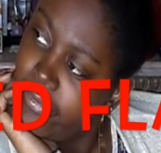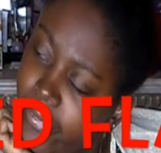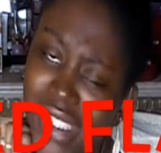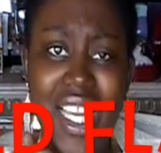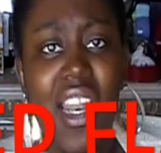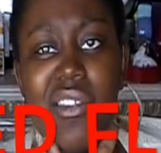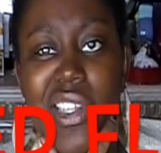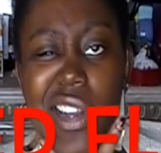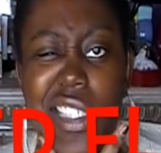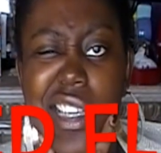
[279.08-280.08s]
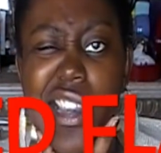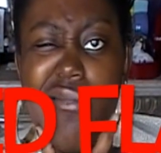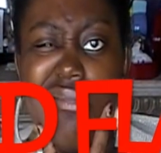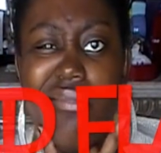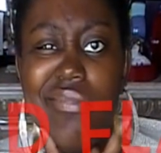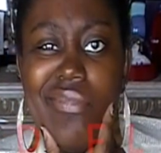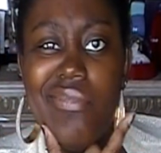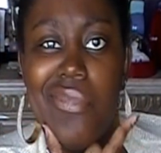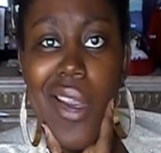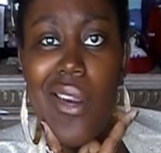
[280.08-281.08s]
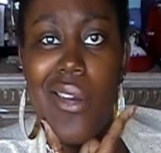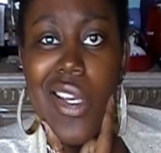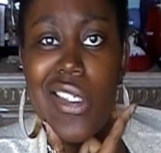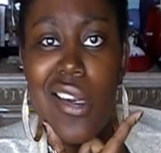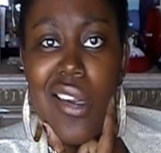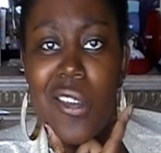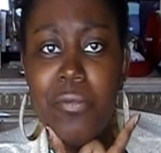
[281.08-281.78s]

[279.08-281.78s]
It's kind of a question. Very question.